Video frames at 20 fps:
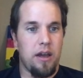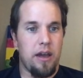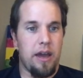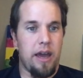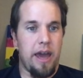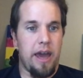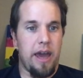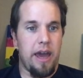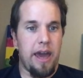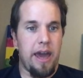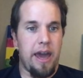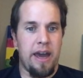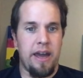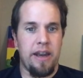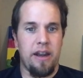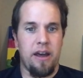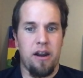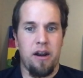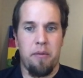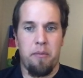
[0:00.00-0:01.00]

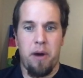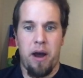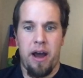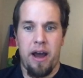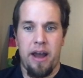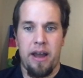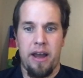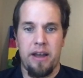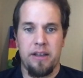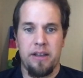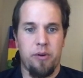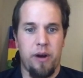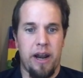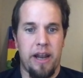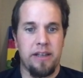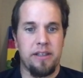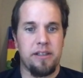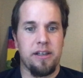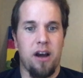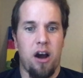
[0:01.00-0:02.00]
And itemized
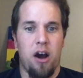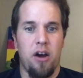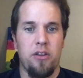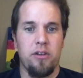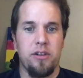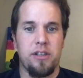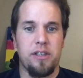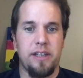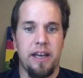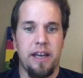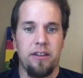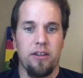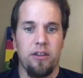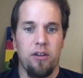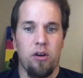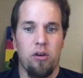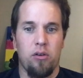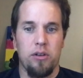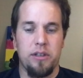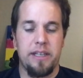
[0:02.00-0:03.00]
credits, other state and
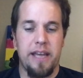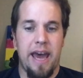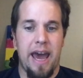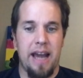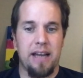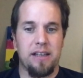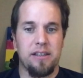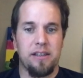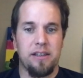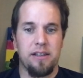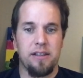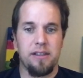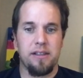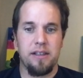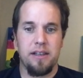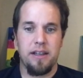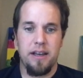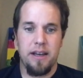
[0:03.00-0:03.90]
local taxes.